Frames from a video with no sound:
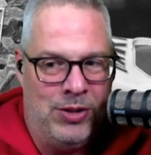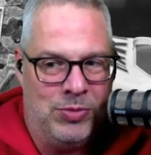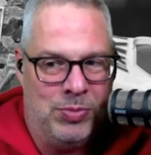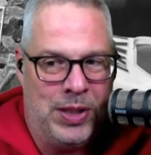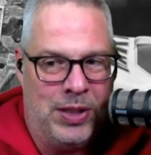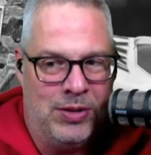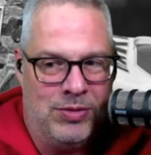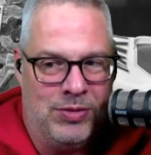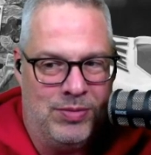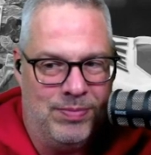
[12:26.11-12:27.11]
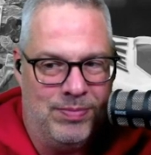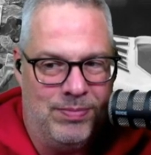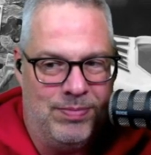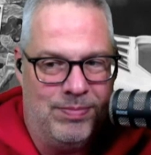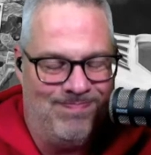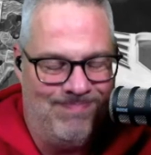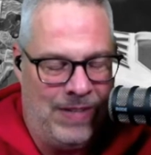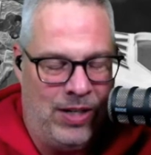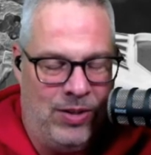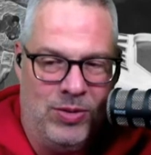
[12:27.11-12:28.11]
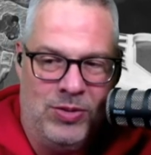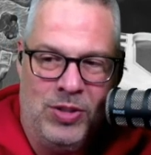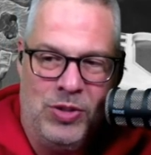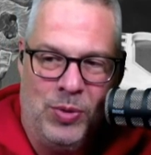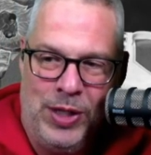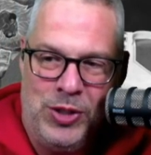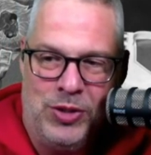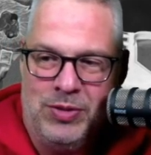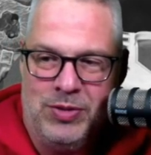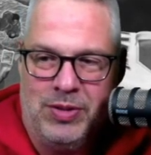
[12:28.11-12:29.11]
just because, I don't know, the situations.